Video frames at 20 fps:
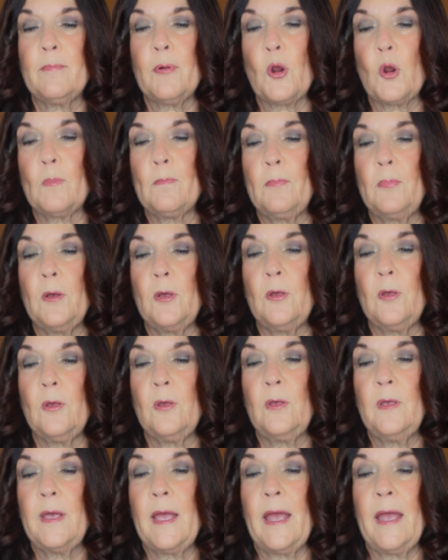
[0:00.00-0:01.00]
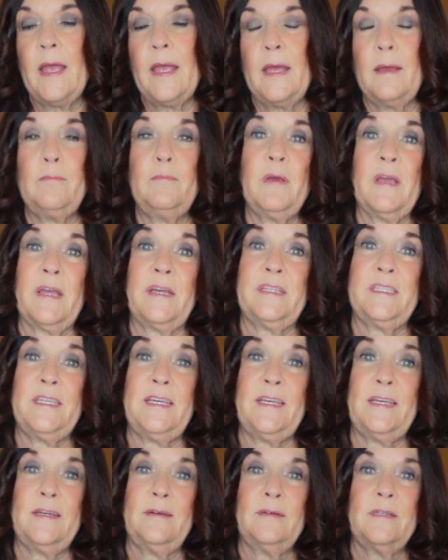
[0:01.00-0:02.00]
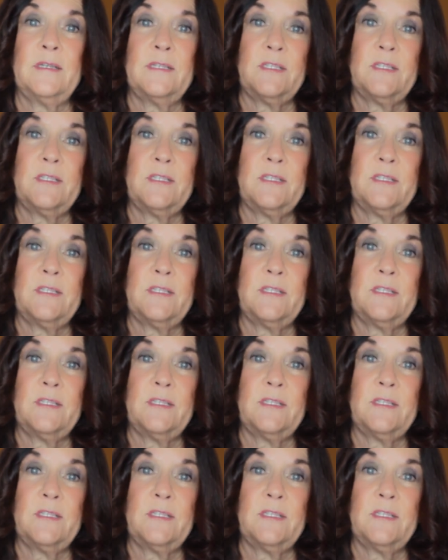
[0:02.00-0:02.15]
purple, and Picotee.